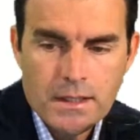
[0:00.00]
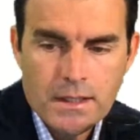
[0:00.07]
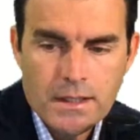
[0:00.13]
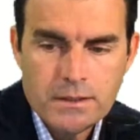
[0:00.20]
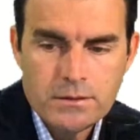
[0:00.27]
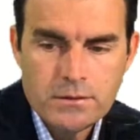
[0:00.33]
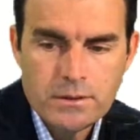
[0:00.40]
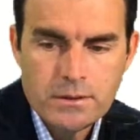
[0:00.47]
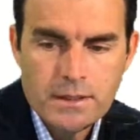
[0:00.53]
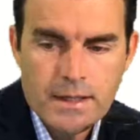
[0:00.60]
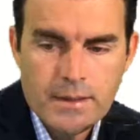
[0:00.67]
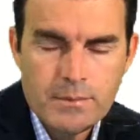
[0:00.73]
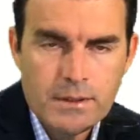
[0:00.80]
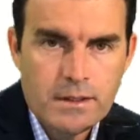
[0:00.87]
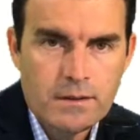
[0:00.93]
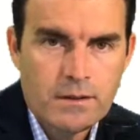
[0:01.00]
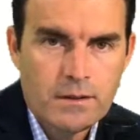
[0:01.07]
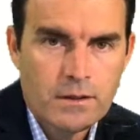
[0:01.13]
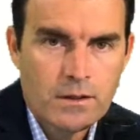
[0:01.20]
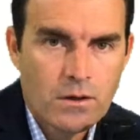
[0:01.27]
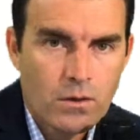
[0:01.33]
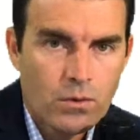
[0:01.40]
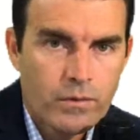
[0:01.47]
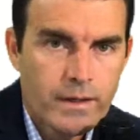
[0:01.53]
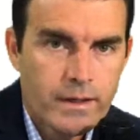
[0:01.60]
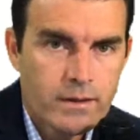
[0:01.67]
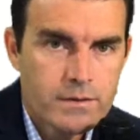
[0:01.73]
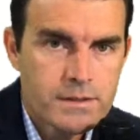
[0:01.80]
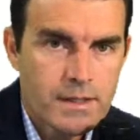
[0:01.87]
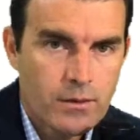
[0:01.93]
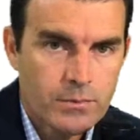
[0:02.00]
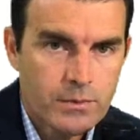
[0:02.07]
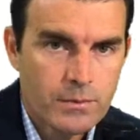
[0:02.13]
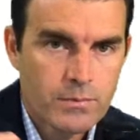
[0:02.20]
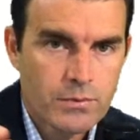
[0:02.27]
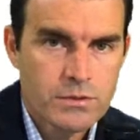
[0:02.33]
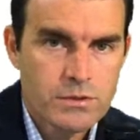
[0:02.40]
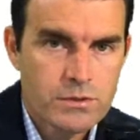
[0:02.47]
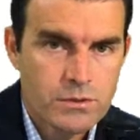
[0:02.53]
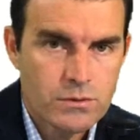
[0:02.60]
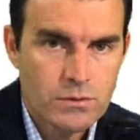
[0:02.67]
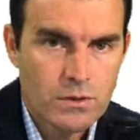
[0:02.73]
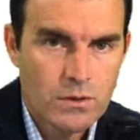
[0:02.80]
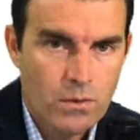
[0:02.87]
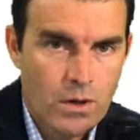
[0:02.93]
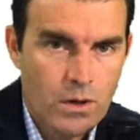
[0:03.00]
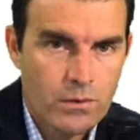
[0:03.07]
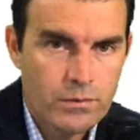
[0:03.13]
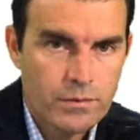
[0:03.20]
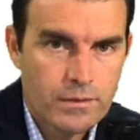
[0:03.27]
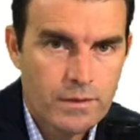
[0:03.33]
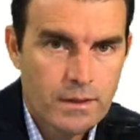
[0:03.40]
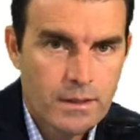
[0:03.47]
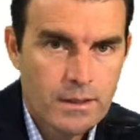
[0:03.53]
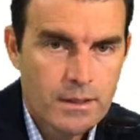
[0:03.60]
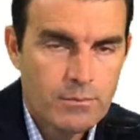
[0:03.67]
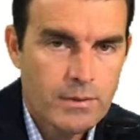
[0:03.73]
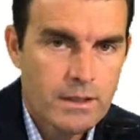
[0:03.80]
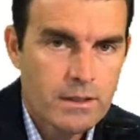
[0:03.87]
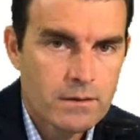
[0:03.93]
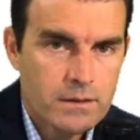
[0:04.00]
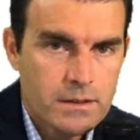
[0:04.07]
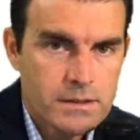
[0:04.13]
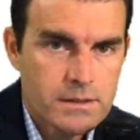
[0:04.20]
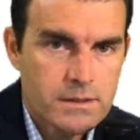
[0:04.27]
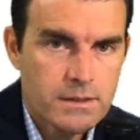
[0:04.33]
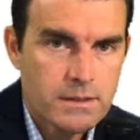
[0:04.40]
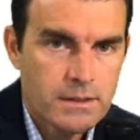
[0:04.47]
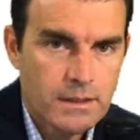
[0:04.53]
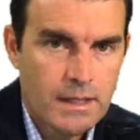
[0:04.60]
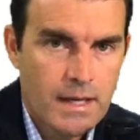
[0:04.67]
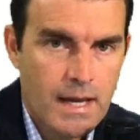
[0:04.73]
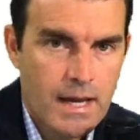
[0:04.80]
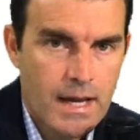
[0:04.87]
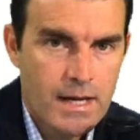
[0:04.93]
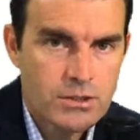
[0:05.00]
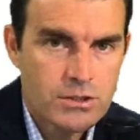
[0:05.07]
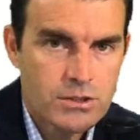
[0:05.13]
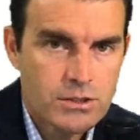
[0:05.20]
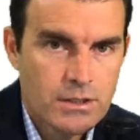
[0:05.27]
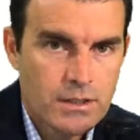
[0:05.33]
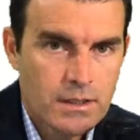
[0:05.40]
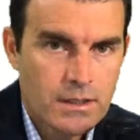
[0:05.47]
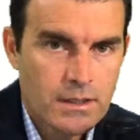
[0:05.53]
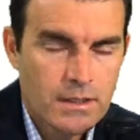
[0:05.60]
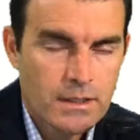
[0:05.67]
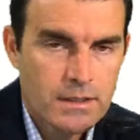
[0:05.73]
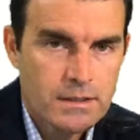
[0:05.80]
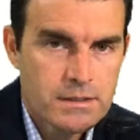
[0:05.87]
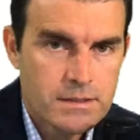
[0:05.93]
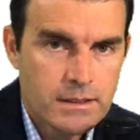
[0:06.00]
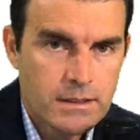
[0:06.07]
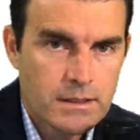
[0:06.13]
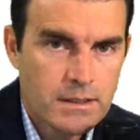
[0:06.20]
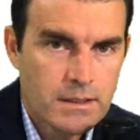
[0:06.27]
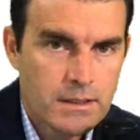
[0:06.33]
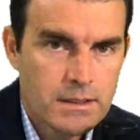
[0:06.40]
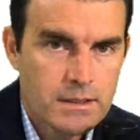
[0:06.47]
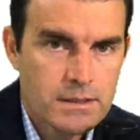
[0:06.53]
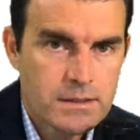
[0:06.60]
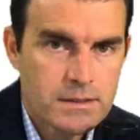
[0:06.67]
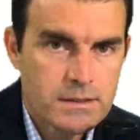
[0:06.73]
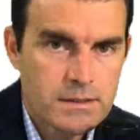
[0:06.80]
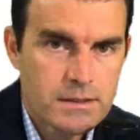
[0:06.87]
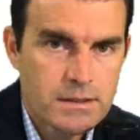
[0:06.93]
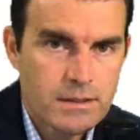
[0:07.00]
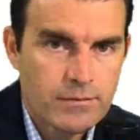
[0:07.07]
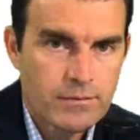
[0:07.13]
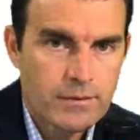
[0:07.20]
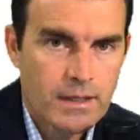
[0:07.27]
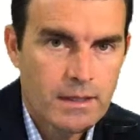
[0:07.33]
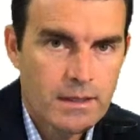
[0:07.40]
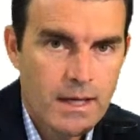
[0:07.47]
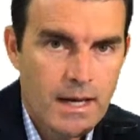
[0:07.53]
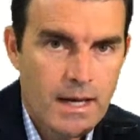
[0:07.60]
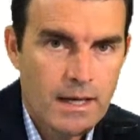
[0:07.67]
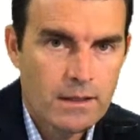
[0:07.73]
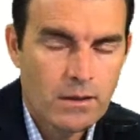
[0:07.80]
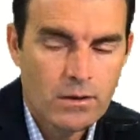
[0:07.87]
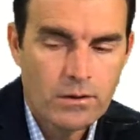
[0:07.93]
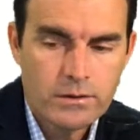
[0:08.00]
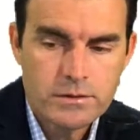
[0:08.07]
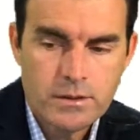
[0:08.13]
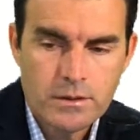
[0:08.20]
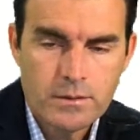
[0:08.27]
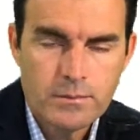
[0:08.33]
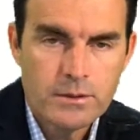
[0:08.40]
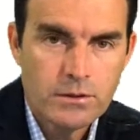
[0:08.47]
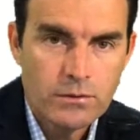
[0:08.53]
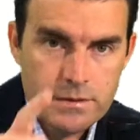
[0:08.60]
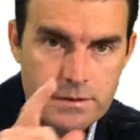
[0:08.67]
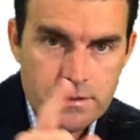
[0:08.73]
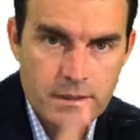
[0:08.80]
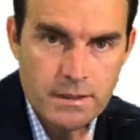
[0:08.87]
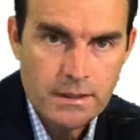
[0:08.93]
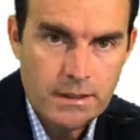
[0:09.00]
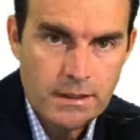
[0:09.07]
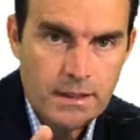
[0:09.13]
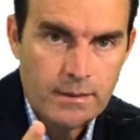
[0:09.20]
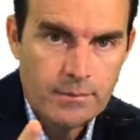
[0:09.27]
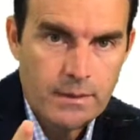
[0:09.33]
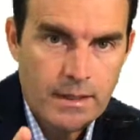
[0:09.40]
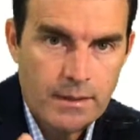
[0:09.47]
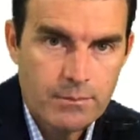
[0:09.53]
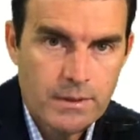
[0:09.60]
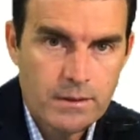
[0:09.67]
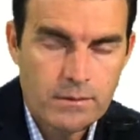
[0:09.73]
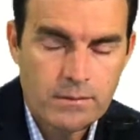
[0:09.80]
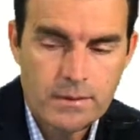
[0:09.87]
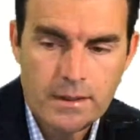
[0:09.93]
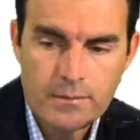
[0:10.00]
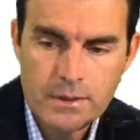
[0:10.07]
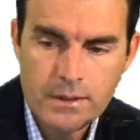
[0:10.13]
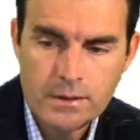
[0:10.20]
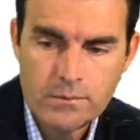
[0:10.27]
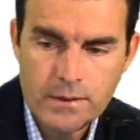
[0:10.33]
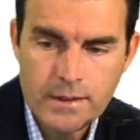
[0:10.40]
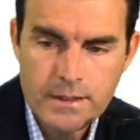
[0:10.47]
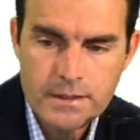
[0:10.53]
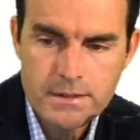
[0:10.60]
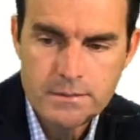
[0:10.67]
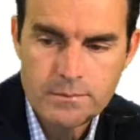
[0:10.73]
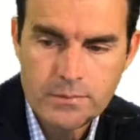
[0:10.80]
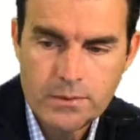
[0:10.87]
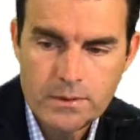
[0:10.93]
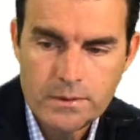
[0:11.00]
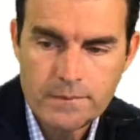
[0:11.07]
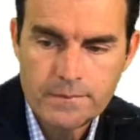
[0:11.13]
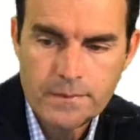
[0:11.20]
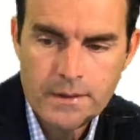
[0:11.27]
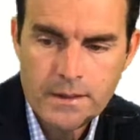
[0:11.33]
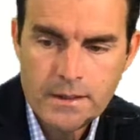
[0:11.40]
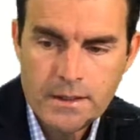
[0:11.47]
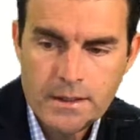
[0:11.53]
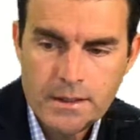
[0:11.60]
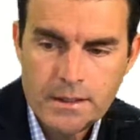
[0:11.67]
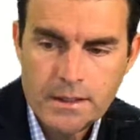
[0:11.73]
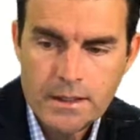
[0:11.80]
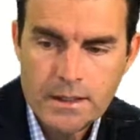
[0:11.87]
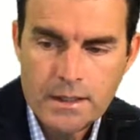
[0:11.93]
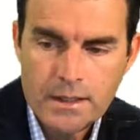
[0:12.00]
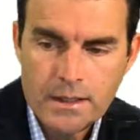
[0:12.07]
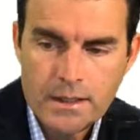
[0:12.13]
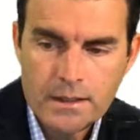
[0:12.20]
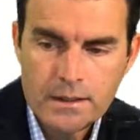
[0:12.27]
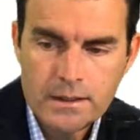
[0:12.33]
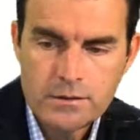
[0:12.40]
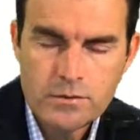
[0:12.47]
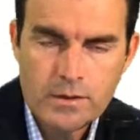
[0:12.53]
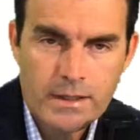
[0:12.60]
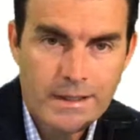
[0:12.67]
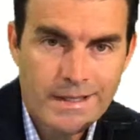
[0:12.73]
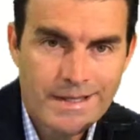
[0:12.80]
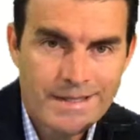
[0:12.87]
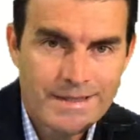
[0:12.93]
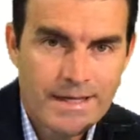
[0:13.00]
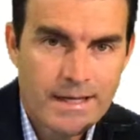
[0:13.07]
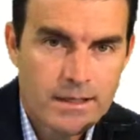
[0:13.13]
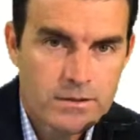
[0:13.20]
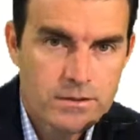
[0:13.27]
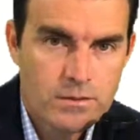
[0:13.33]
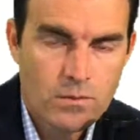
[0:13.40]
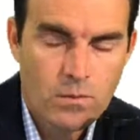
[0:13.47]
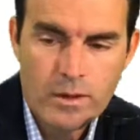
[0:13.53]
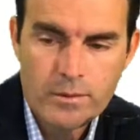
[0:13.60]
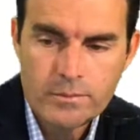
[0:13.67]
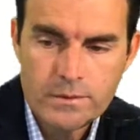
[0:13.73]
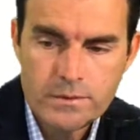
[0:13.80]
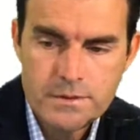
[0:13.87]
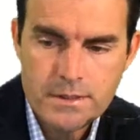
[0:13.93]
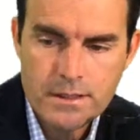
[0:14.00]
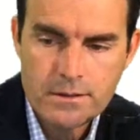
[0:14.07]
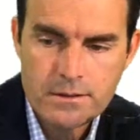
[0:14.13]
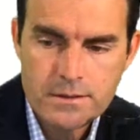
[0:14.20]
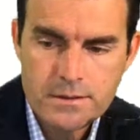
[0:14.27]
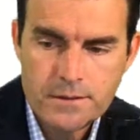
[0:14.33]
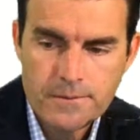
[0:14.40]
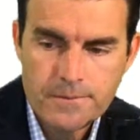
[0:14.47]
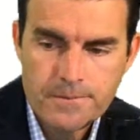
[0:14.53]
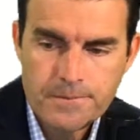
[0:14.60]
doing that. But their goal there is to help you pursue growth better than sitting in cash and CDs and stuff like that long term. And you'll see coming up here what I mean, why that's important. Trying to get that extra 1% or so.